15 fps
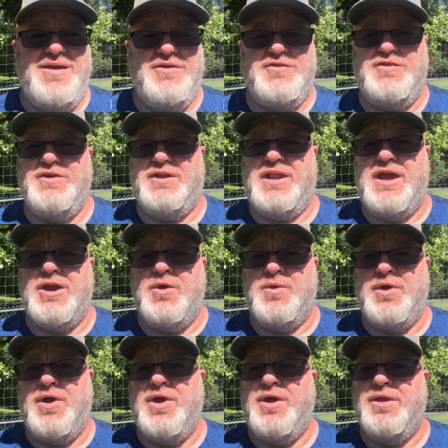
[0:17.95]
Still a lot
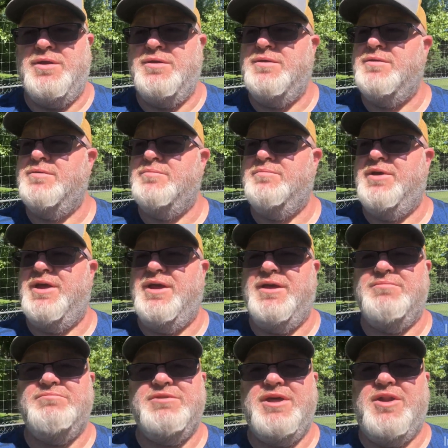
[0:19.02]
going on,
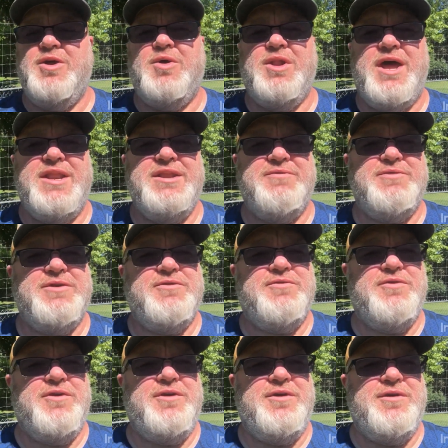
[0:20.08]
but not a whole lot different
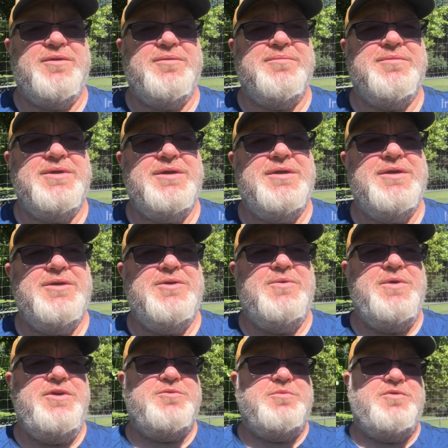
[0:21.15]
from
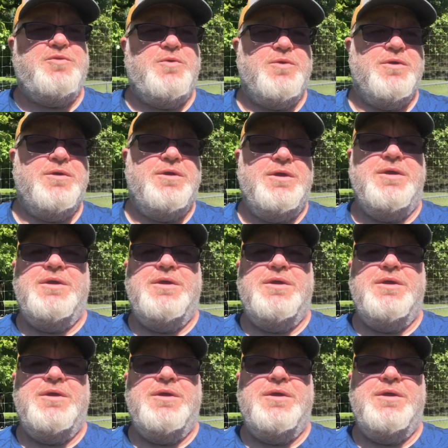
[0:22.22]
weeks before.